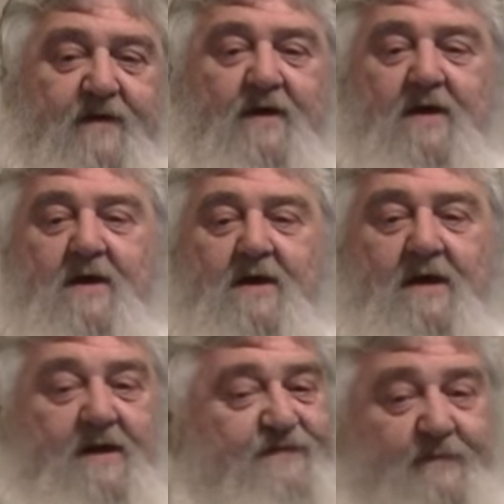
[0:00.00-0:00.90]
you.
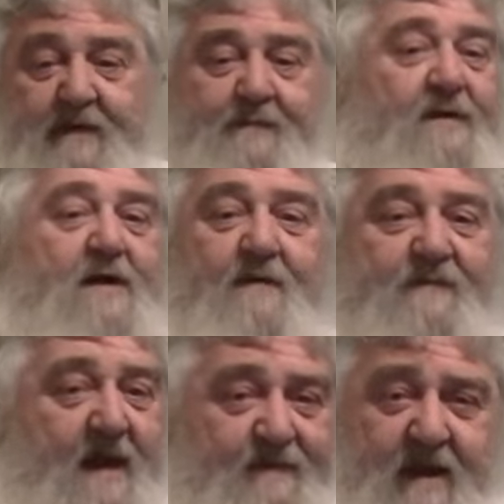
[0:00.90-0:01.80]
And some people
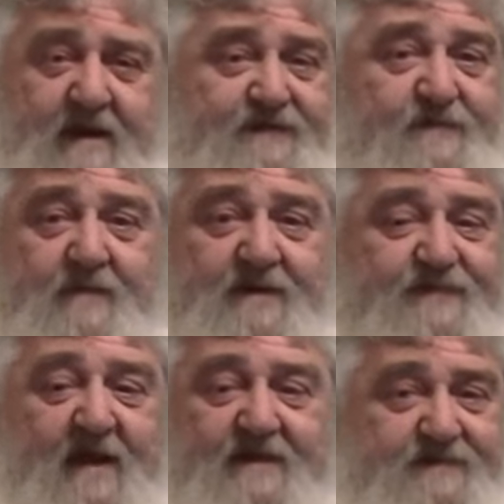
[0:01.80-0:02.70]
love that, think it's the
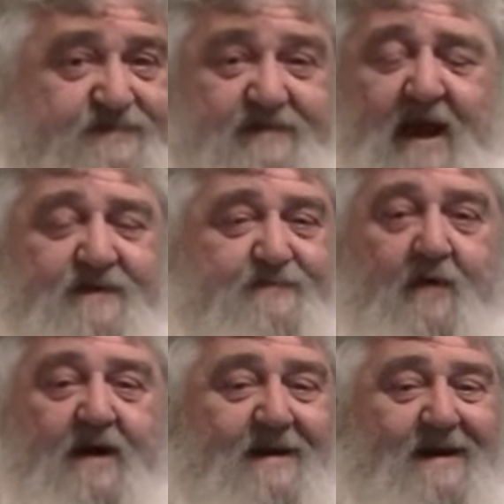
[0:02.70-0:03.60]
best thing since
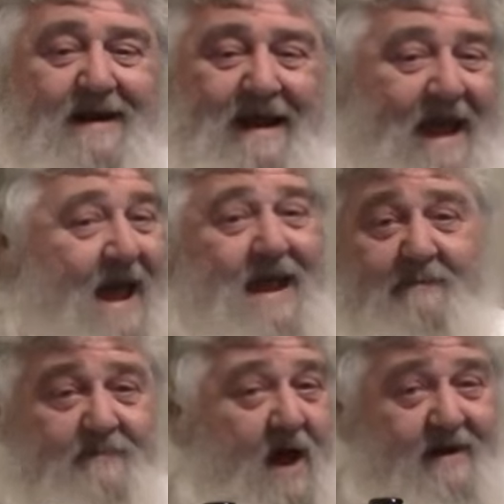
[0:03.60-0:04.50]
sliced bread. I
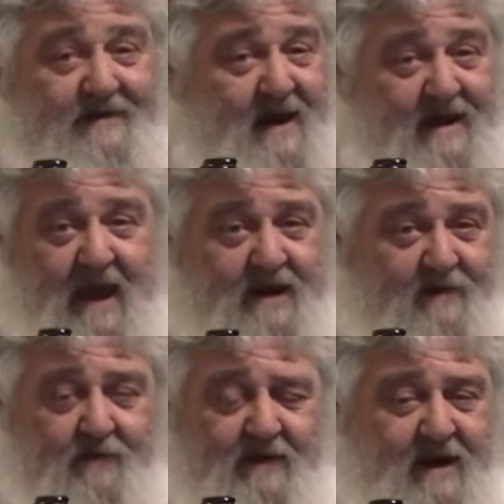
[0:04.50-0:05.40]
am not in that category,